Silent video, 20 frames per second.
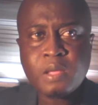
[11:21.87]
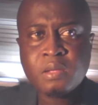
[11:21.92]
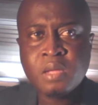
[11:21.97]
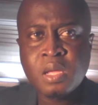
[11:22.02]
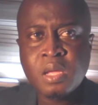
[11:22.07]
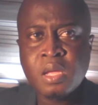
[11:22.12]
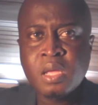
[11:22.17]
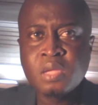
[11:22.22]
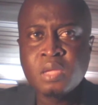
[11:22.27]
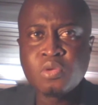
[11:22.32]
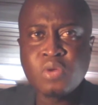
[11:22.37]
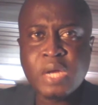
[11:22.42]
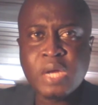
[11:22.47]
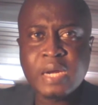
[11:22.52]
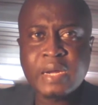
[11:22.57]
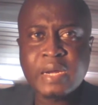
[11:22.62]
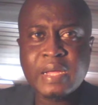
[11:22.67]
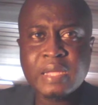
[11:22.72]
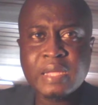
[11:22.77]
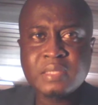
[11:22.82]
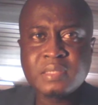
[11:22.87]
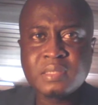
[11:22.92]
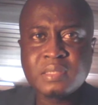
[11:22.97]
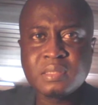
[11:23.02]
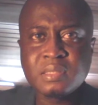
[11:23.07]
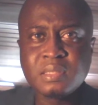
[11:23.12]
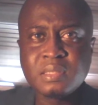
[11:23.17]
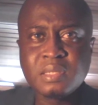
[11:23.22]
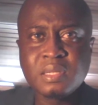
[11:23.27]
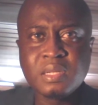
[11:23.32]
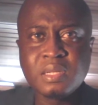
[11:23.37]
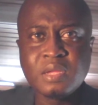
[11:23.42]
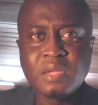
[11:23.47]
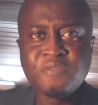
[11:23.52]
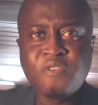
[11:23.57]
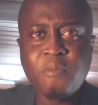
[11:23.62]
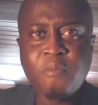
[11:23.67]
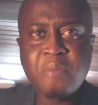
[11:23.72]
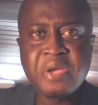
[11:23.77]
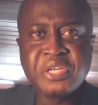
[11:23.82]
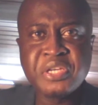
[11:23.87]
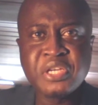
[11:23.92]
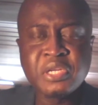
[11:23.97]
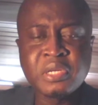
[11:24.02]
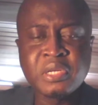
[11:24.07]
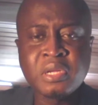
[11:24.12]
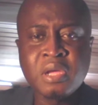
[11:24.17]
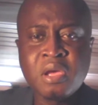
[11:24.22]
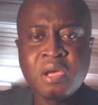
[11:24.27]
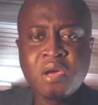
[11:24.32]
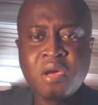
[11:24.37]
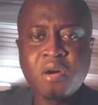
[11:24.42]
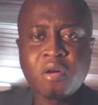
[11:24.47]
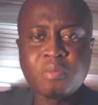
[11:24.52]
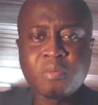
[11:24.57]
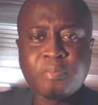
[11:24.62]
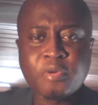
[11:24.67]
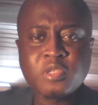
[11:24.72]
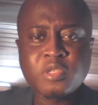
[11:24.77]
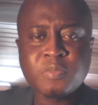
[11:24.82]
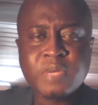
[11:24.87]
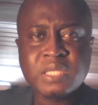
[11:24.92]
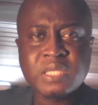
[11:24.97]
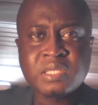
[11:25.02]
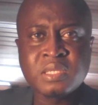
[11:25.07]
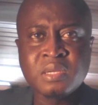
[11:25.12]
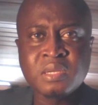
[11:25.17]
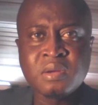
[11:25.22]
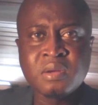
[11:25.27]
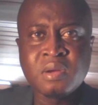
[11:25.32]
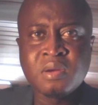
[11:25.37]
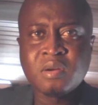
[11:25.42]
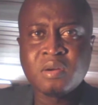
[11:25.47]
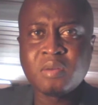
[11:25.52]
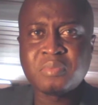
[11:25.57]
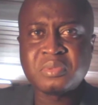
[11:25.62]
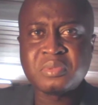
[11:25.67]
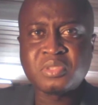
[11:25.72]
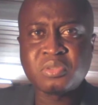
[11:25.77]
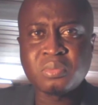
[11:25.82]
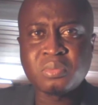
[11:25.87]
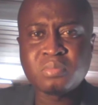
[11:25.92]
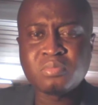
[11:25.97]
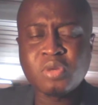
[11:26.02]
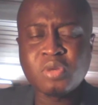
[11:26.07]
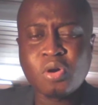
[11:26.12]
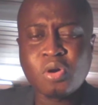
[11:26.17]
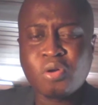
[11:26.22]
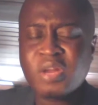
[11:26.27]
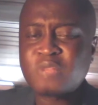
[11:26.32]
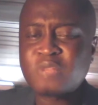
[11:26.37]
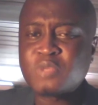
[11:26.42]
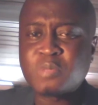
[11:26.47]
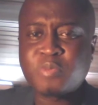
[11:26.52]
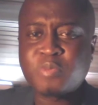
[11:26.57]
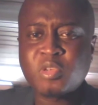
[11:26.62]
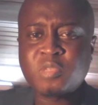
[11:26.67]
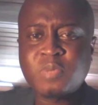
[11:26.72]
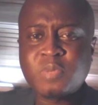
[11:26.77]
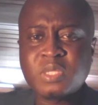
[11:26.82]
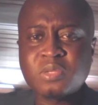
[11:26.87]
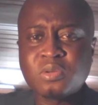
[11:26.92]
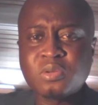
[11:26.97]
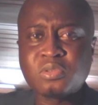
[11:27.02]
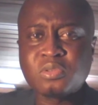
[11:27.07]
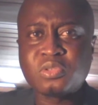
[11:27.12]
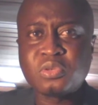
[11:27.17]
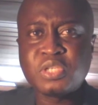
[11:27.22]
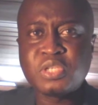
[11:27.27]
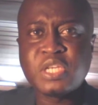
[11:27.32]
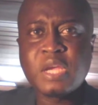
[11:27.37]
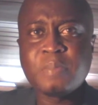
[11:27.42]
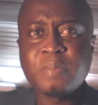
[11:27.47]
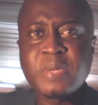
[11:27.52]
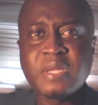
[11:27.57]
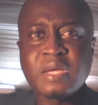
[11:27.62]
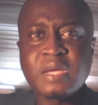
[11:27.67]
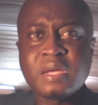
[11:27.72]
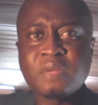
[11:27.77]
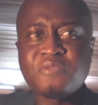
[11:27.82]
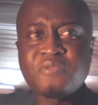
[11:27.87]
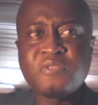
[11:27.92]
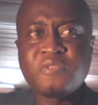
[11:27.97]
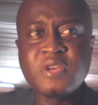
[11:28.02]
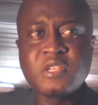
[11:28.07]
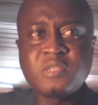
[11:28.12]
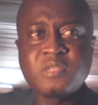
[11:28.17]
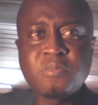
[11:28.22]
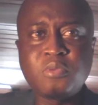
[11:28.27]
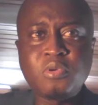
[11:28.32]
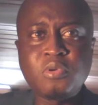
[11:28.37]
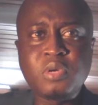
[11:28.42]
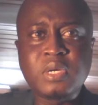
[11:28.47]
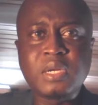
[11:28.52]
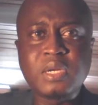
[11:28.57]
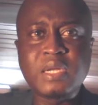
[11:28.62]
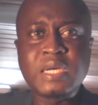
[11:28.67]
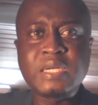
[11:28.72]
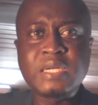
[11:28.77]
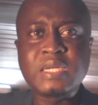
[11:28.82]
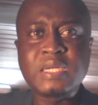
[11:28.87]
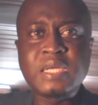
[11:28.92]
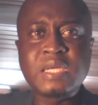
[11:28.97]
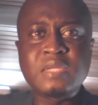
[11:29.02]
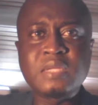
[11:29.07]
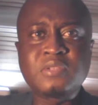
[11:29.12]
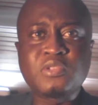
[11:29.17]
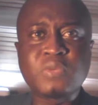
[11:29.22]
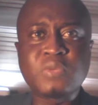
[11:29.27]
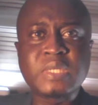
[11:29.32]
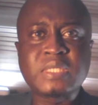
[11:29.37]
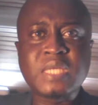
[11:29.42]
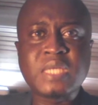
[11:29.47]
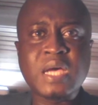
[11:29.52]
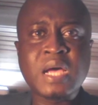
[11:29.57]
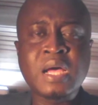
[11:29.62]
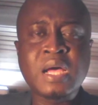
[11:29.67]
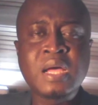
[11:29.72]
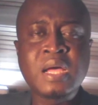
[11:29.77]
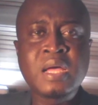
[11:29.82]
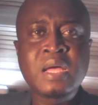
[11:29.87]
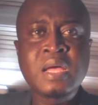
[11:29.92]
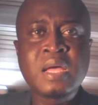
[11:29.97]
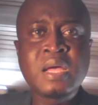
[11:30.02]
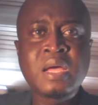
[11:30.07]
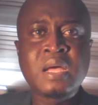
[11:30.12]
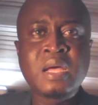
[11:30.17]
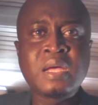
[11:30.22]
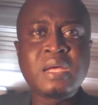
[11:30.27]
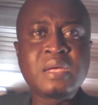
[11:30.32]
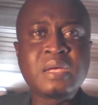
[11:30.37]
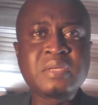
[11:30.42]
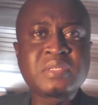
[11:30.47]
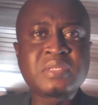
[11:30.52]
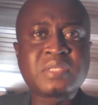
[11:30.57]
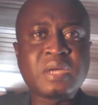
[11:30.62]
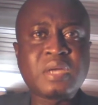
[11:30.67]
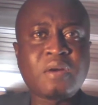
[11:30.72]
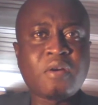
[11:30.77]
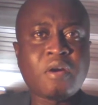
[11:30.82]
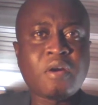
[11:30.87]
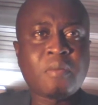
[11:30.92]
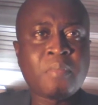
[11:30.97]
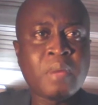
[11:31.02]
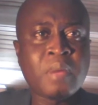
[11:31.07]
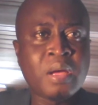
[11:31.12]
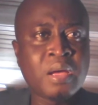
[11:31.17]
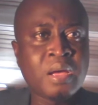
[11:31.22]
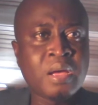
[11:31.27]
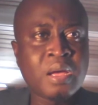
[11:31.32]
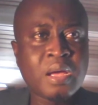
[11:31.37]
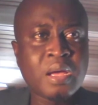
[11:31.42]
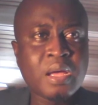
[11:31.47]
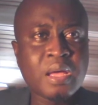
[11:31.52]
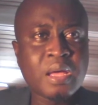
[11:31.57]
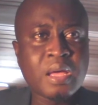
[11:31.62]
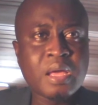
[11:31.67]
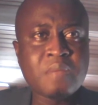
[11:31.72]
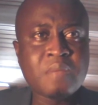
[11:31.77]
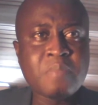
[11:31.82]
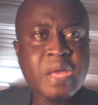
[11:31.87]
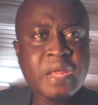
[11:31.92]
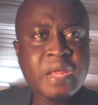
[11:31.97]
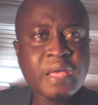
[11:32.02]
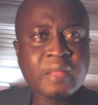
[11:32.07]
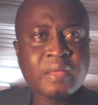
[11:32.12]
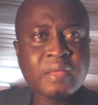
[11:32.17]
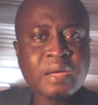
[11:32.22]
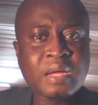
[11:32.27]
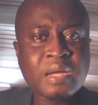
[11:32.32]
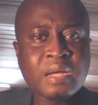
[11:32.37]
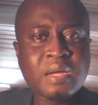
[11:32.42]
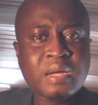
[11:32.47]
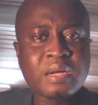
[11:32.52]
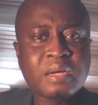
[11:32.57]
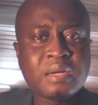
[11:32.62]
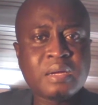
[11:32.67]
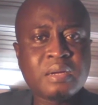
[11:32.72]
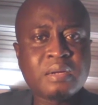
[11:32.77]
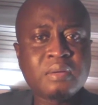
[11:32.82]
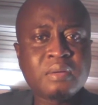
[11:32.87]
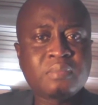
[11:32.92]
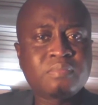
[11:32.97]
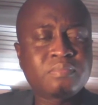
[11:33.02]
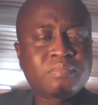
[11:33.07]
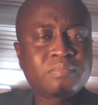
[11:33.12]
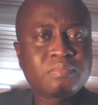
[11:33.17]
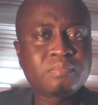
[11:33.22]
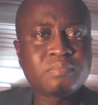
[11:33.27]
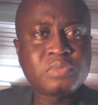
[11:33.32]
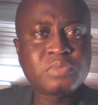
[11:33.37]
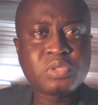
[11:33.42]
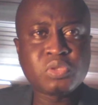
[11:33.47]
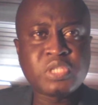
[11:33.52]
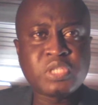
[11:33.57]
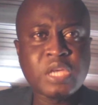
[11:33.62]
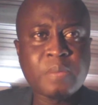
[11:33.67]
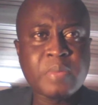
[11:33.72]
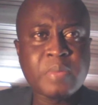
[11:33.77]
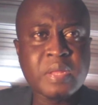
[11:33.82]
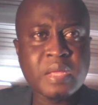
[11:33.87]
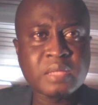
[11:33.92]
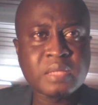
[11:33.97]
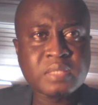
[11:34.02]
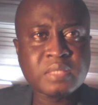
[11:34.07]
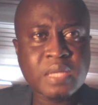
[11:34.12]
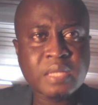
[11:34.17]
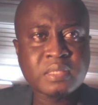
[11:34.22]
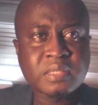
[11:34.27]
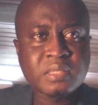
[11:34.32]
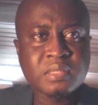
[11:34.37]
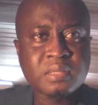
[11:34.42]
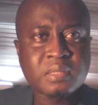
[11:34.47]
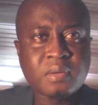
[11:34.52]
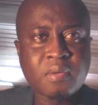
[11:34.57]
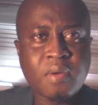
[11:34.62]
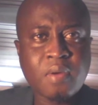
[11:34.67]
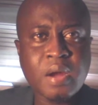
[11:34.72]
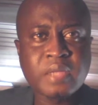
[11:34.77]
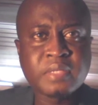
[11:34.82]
You can get information on prospects or connect with prospects on social media, Facebook, LinkedIn, Twitter, Instagram, and many other social media sites, right?